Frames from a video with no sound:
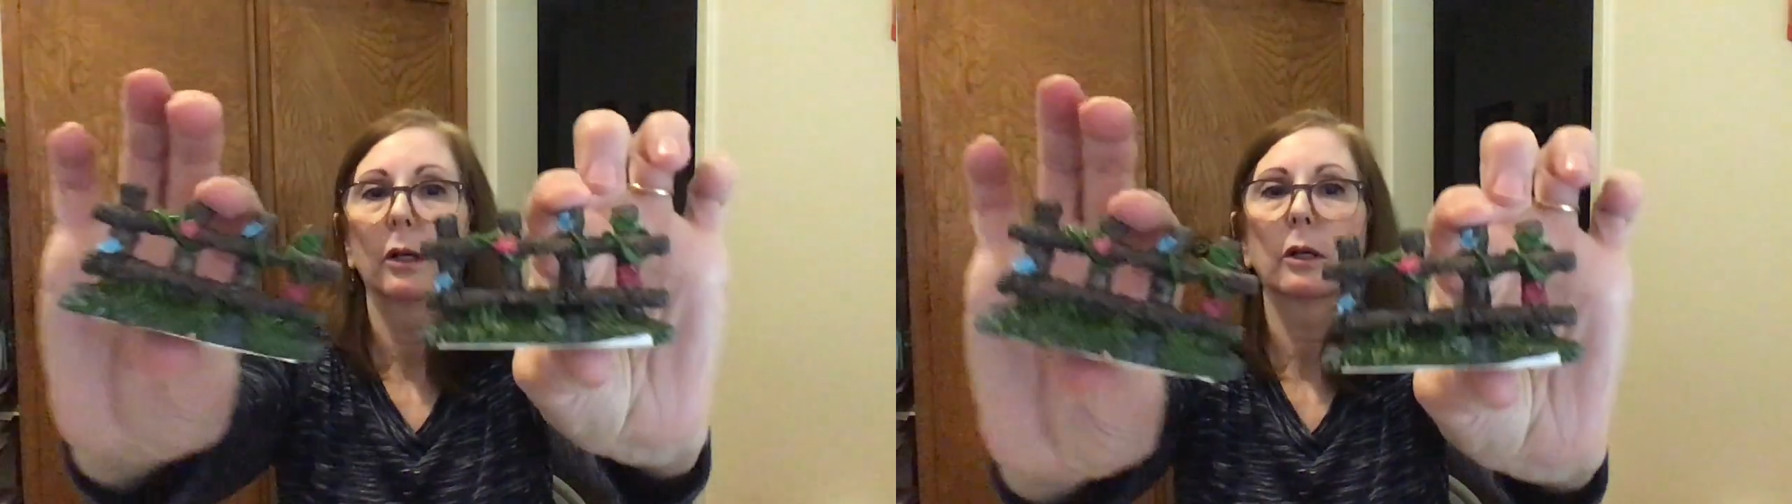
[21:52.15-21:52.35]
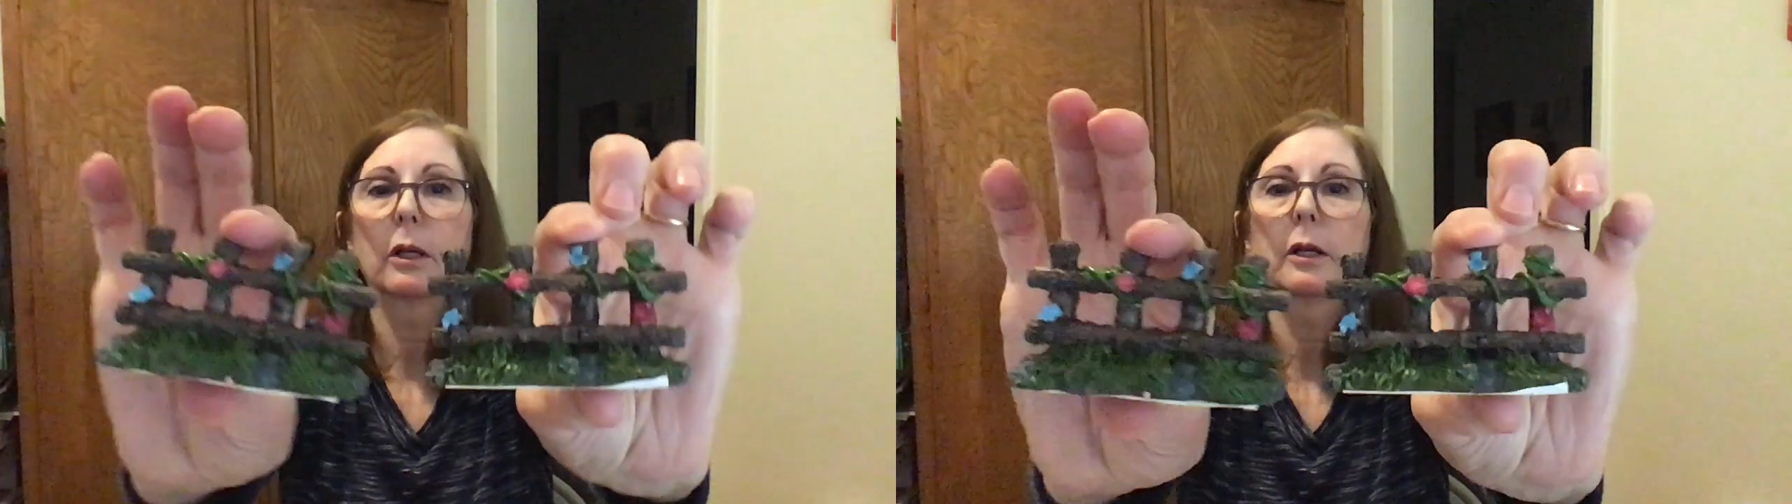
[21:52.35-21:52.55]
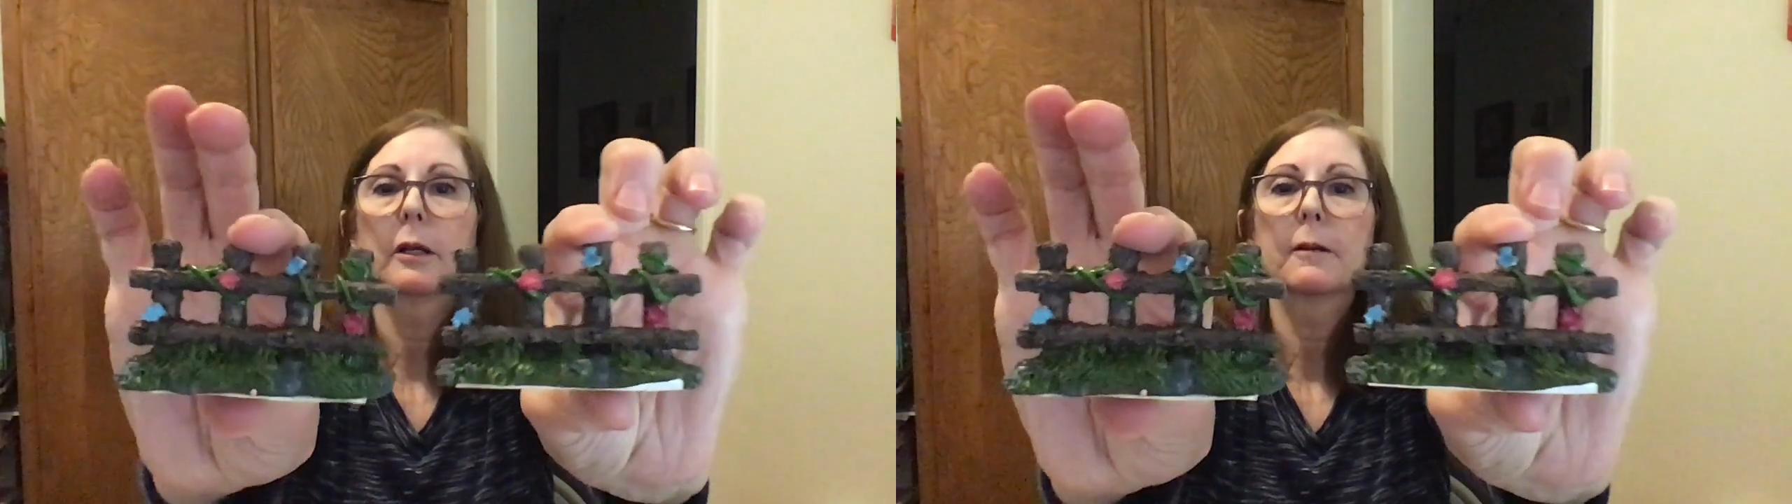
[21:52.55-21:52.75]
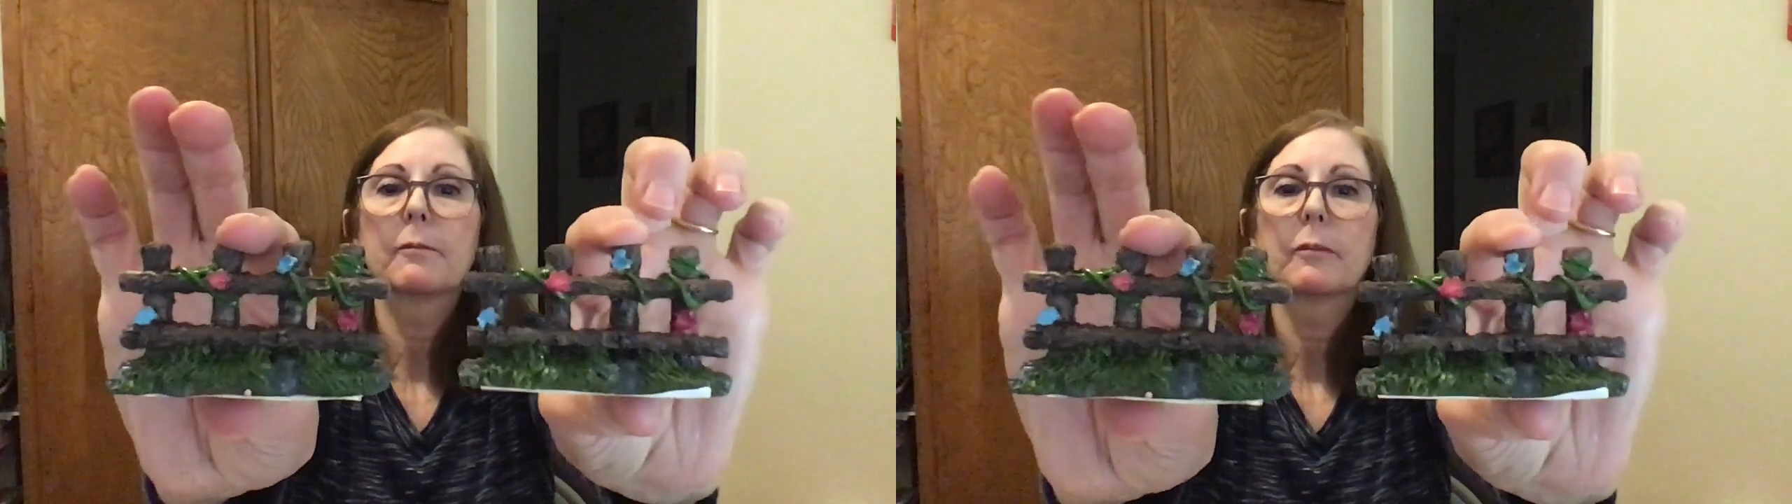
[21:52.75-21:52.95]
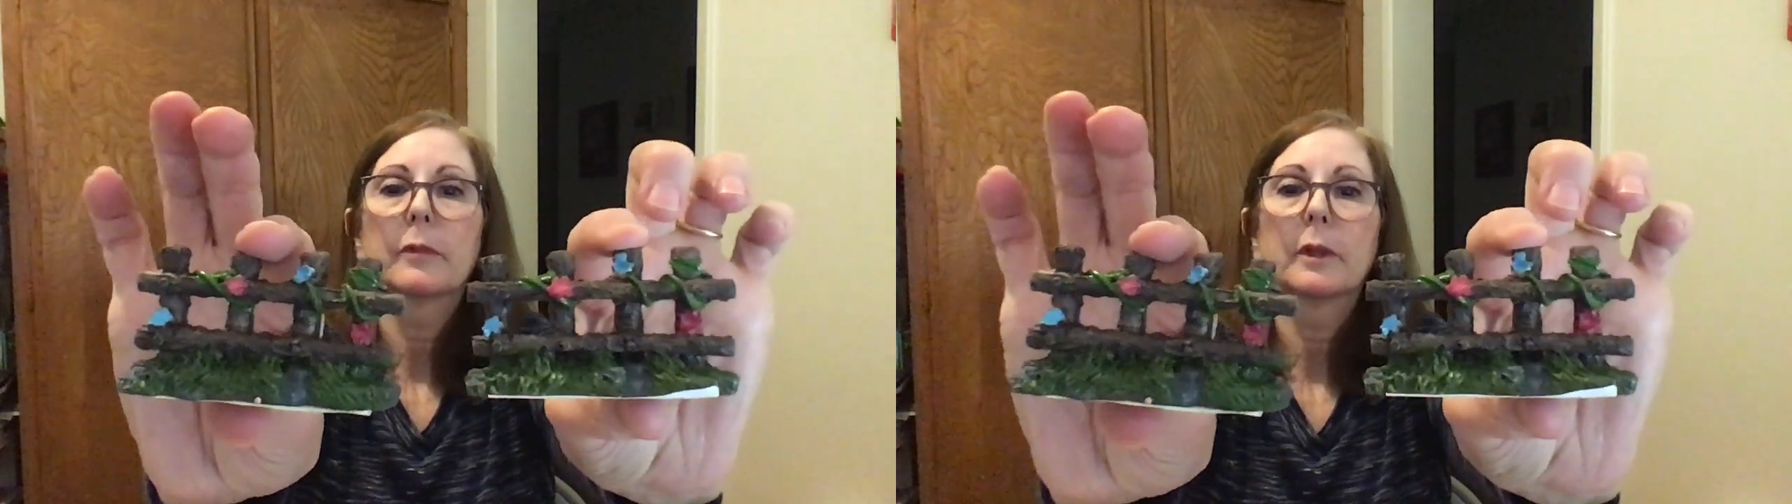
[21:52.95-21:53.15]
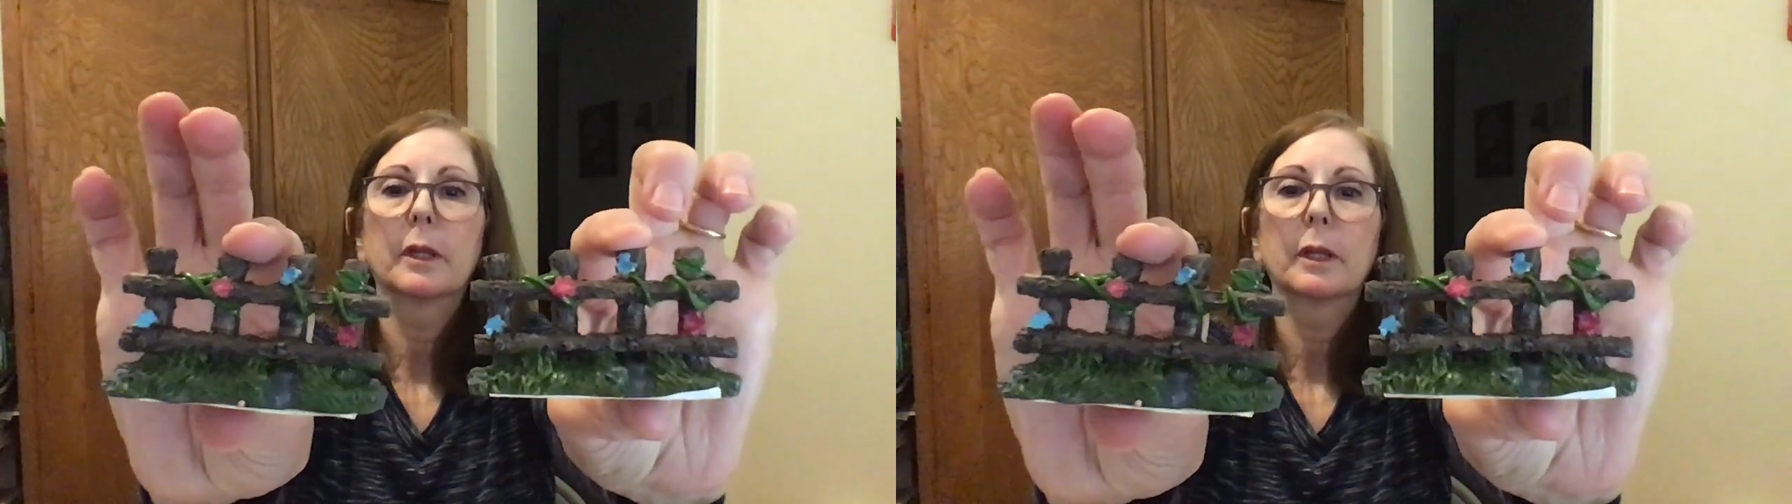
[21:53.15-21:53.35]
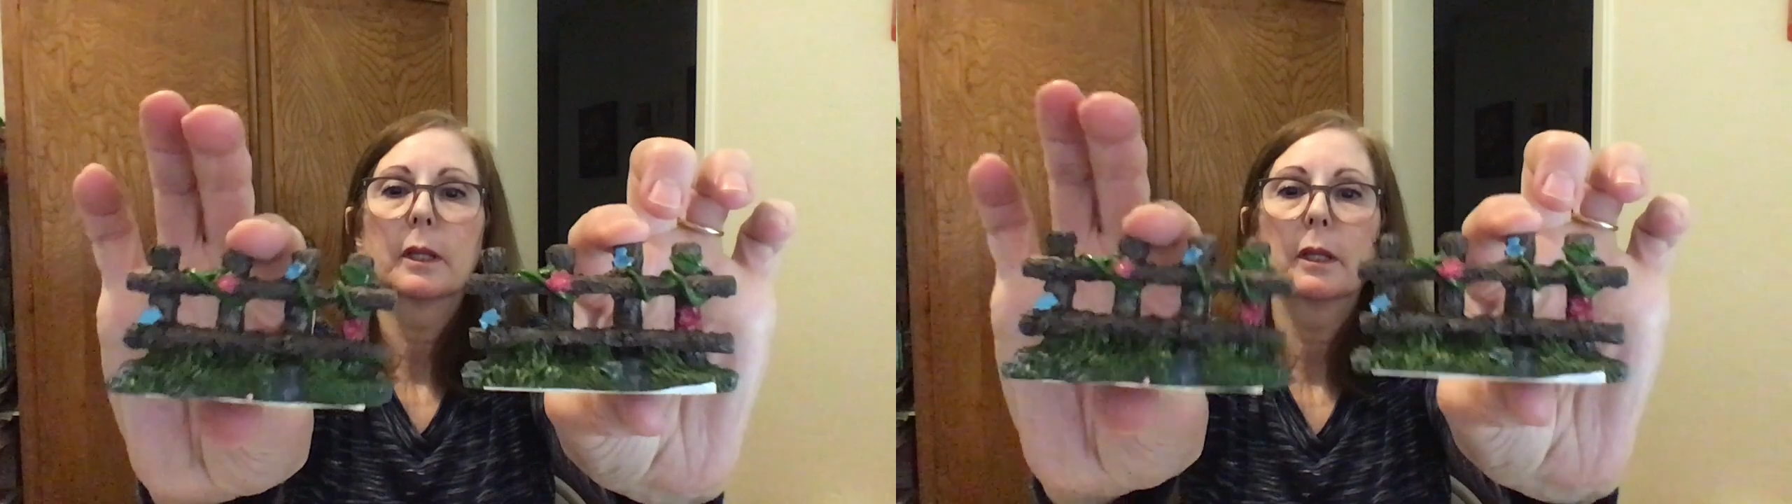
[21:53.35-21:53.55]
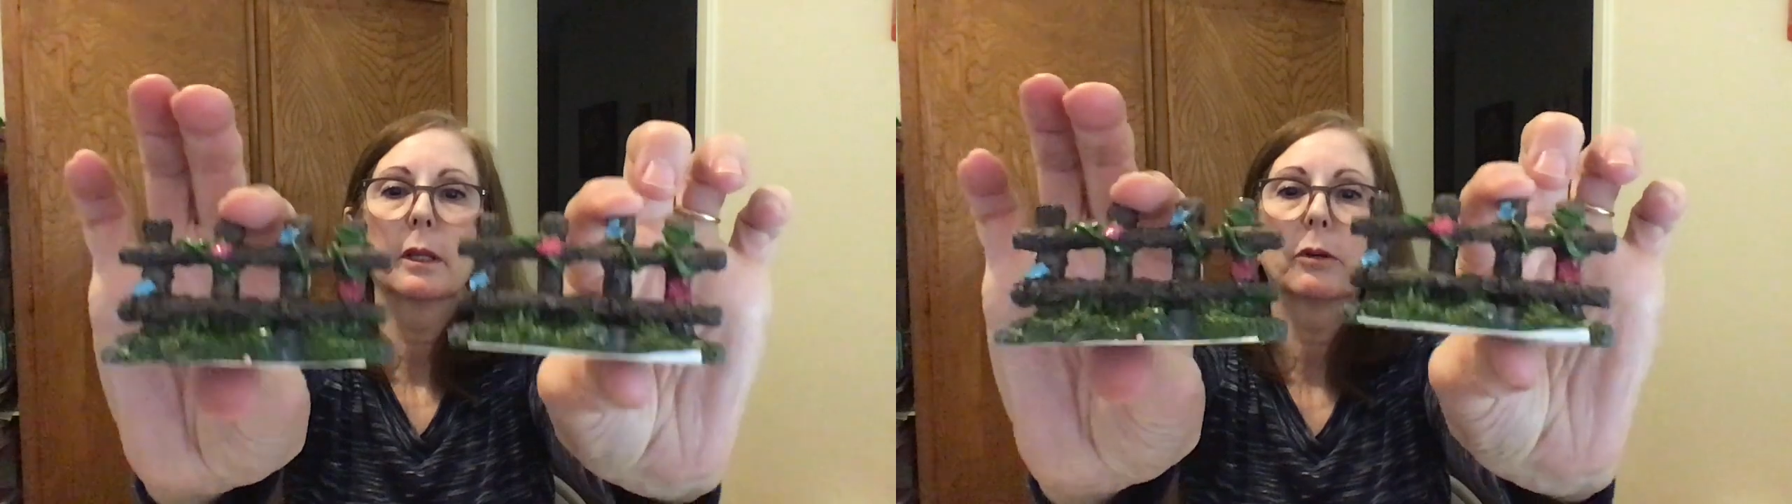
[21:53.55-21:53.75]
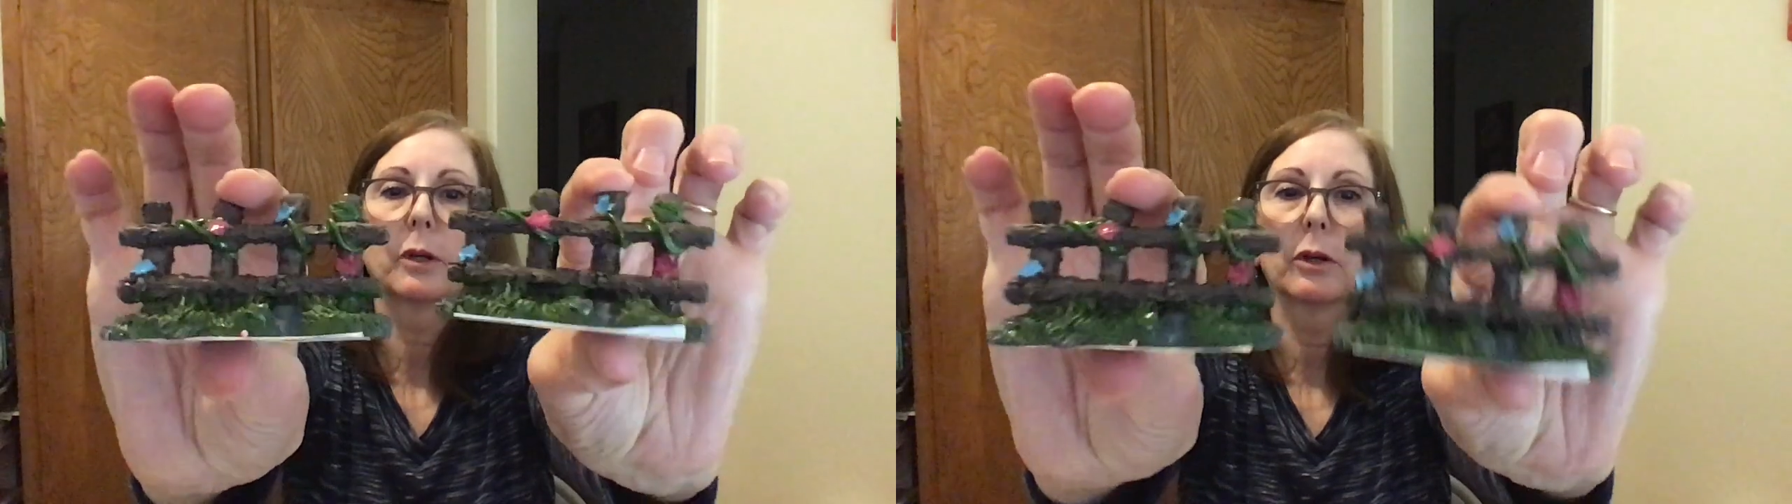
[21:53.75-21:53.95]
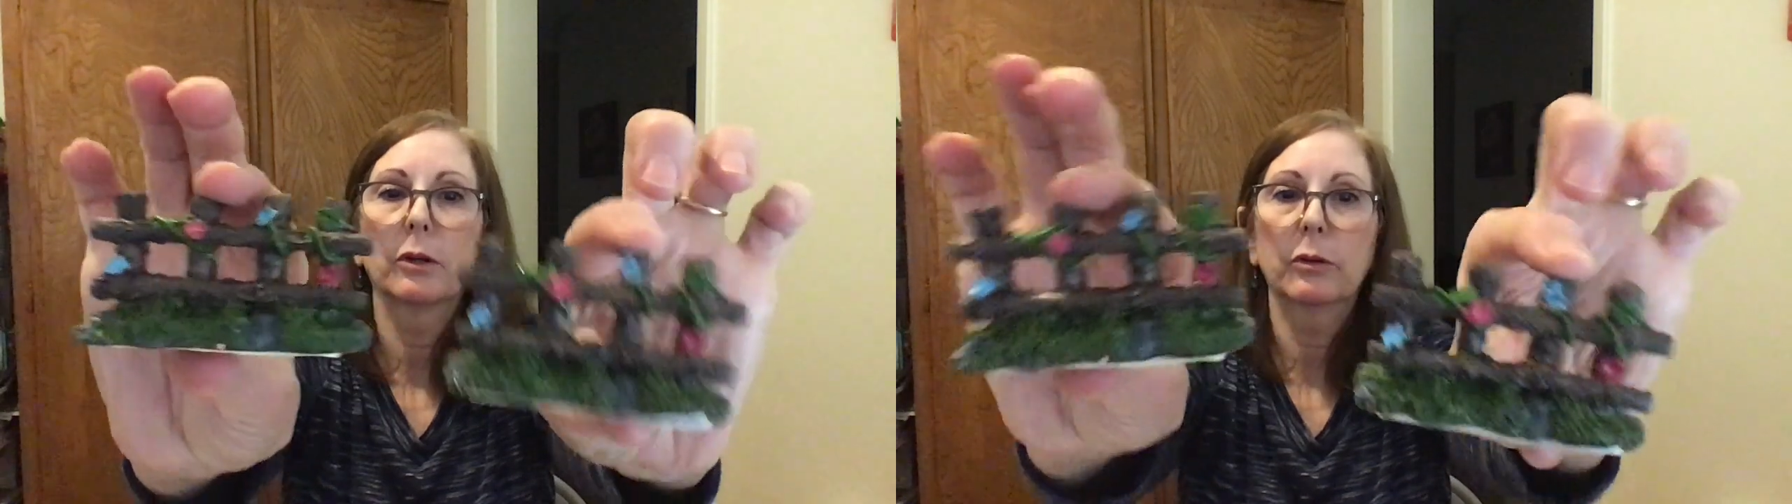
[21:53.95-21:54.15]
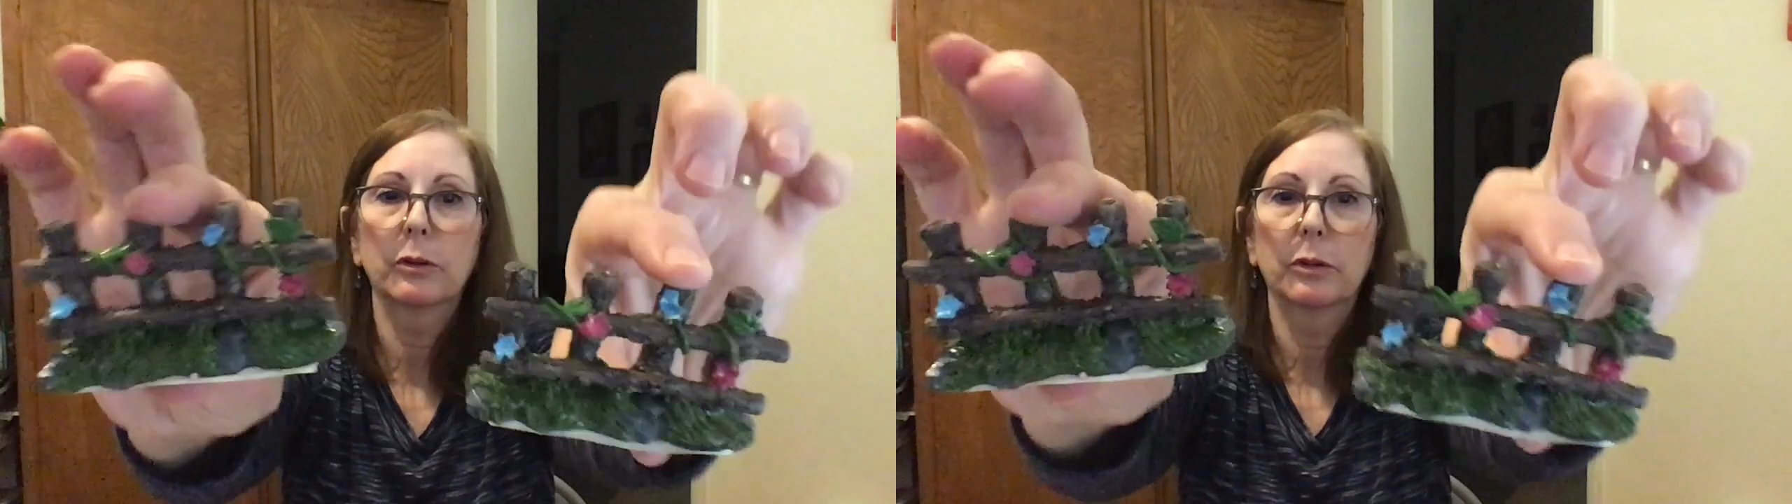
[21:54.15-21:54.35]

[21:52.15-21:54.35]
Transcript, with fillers: Okay. There we go.